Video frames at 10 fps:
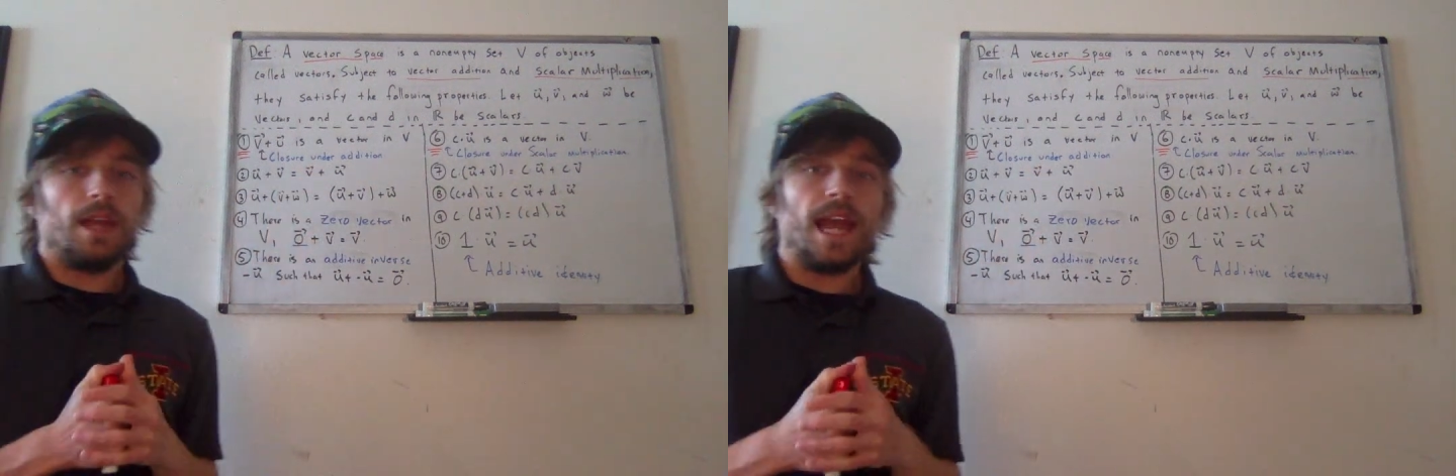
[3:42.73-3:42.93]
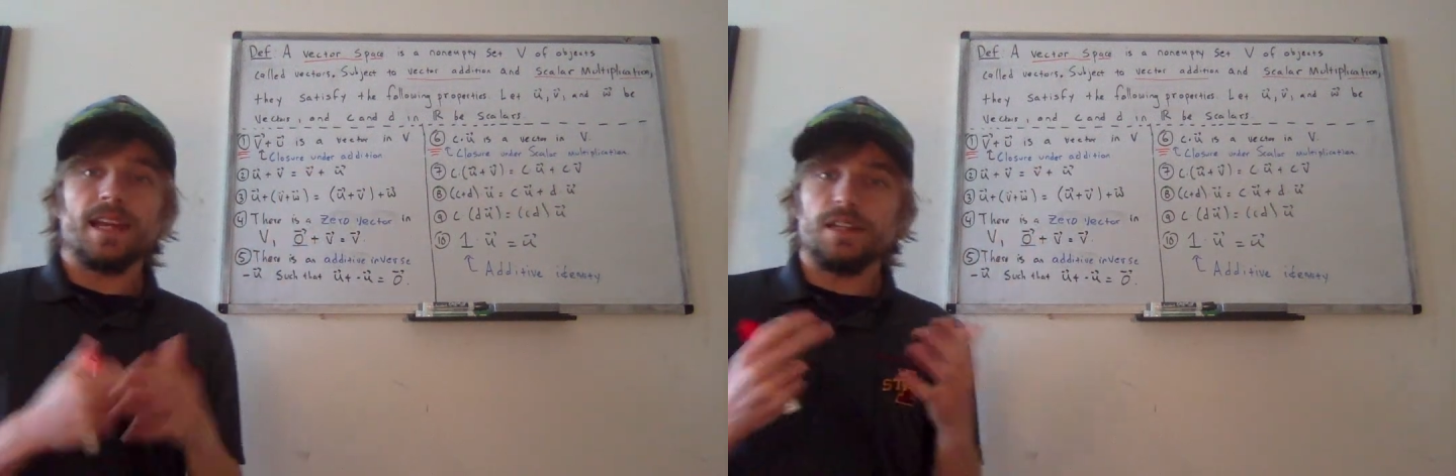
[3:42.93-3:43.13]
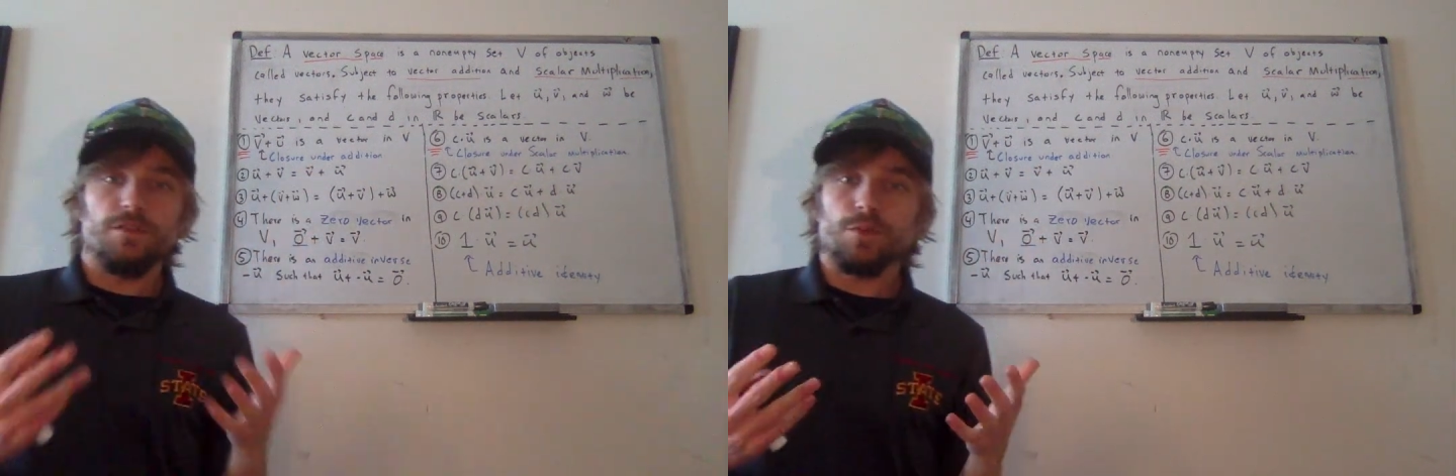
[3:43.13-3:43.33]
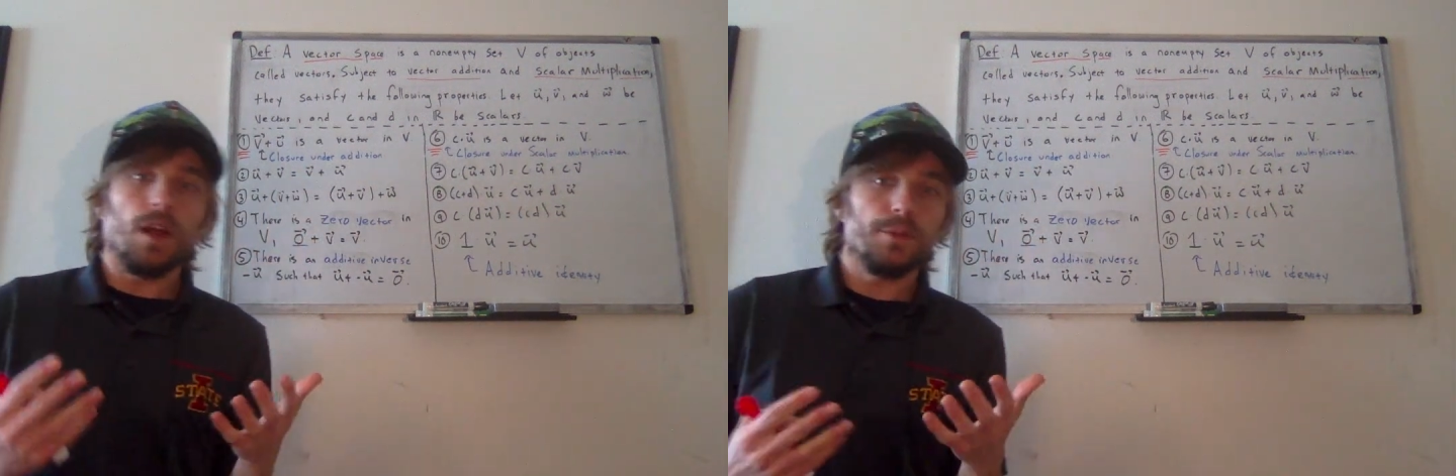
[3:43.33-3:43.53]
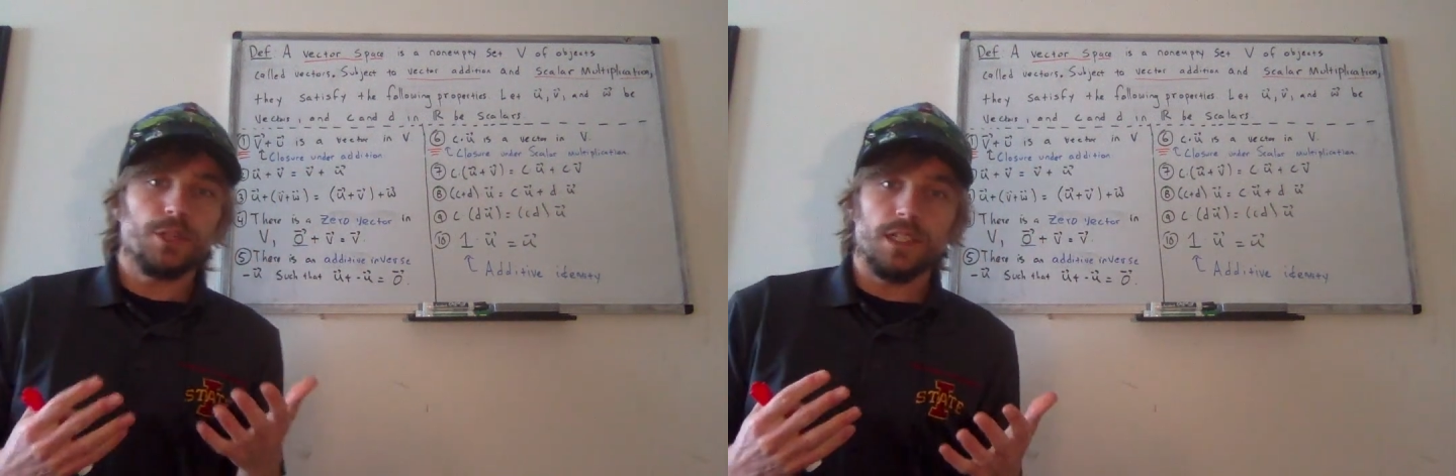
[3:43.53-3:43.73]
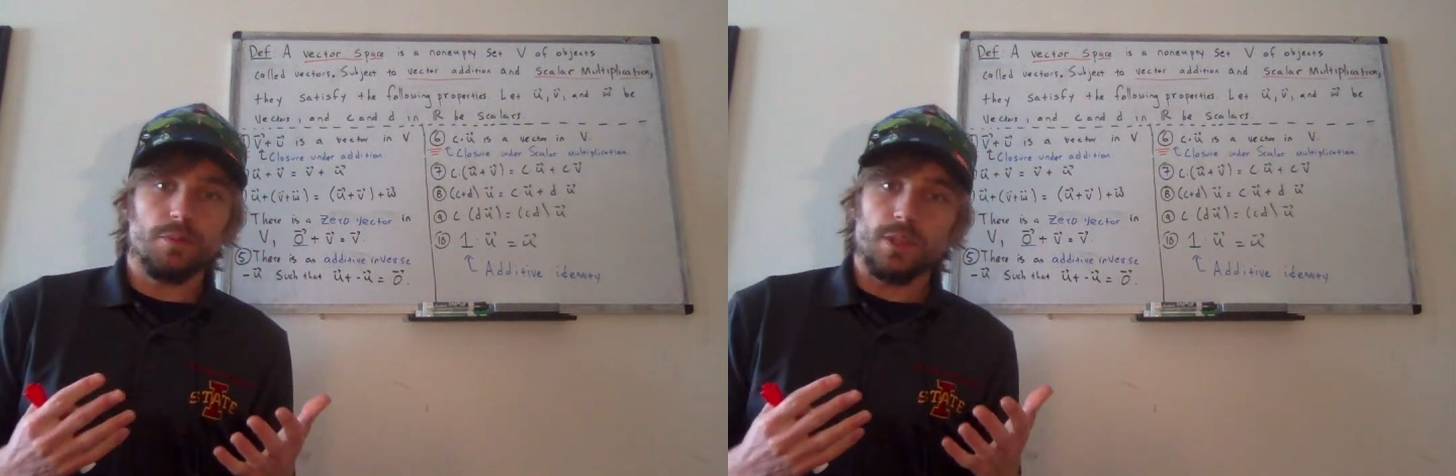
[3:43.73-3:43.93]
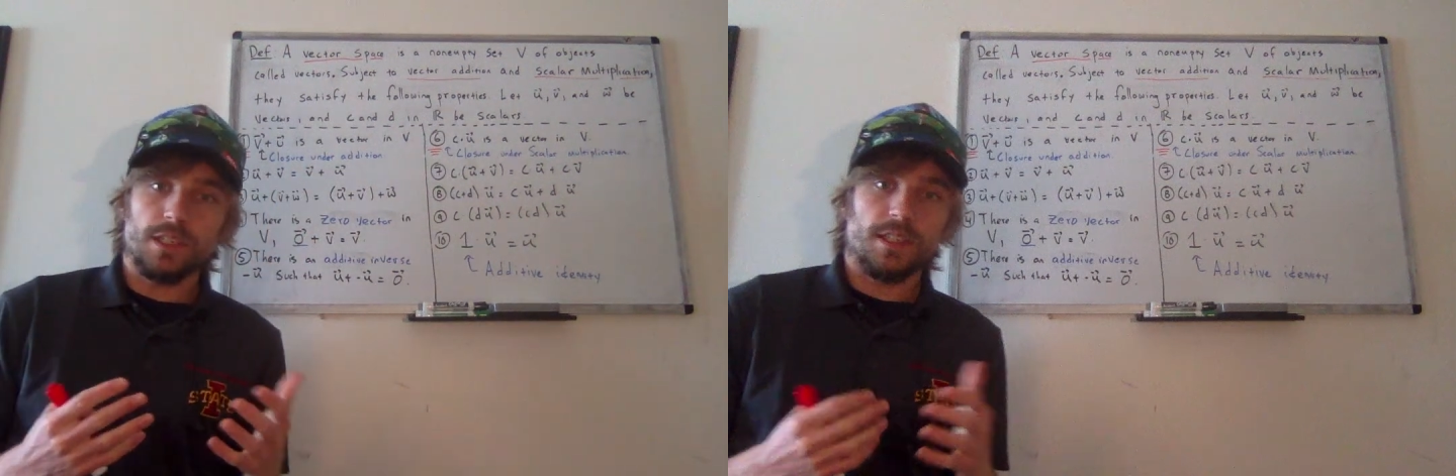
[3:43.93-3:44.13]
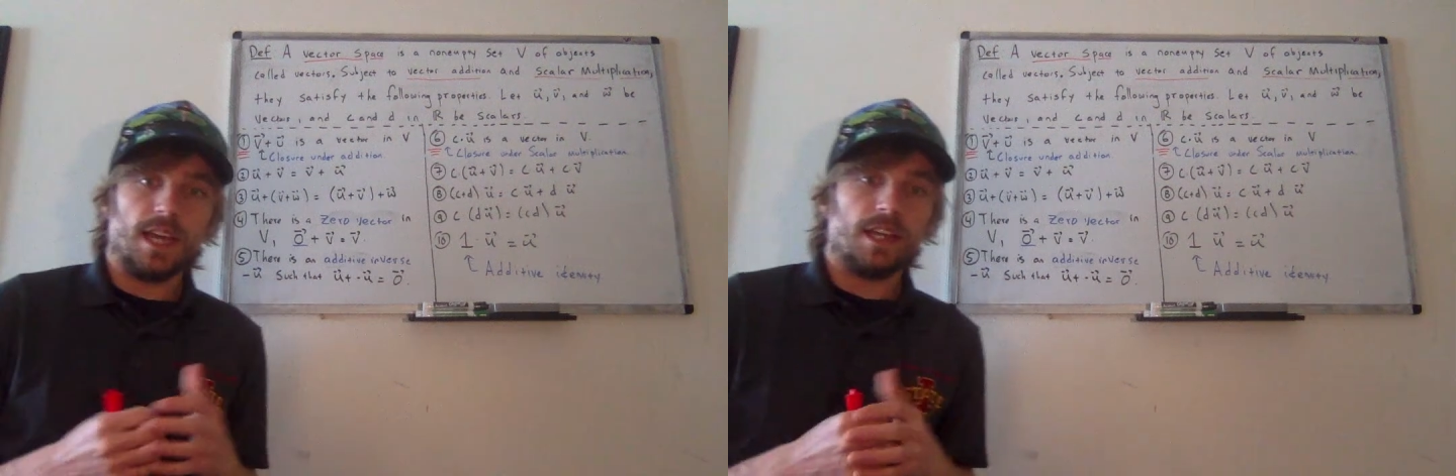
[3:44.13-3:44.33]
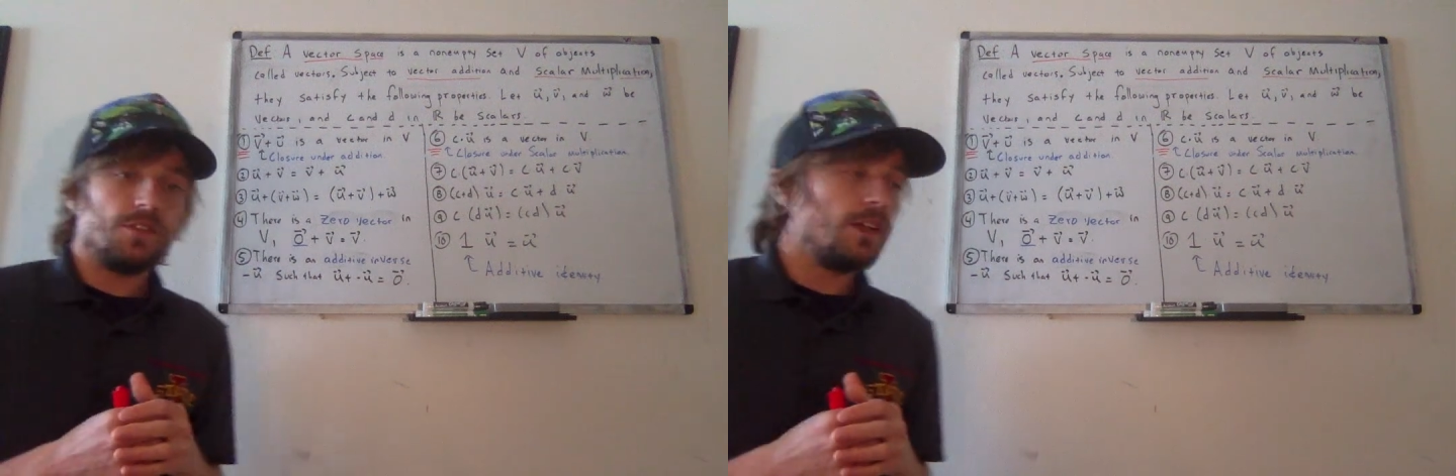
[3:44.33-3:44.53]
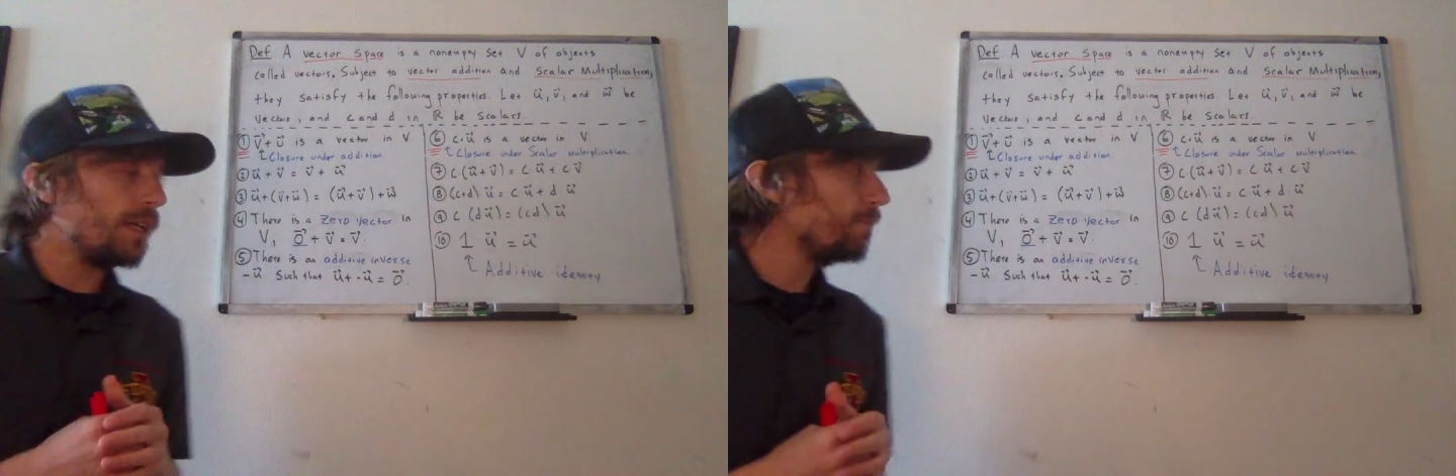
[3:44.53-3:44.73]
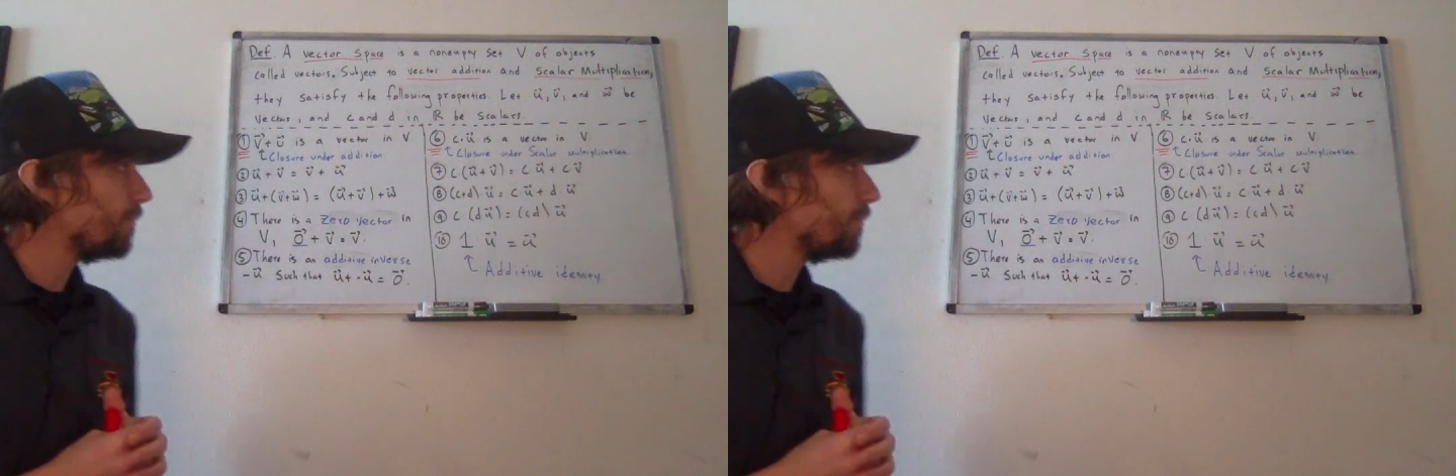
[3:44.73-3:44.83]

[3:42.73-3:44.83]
additive properties it must satisfy.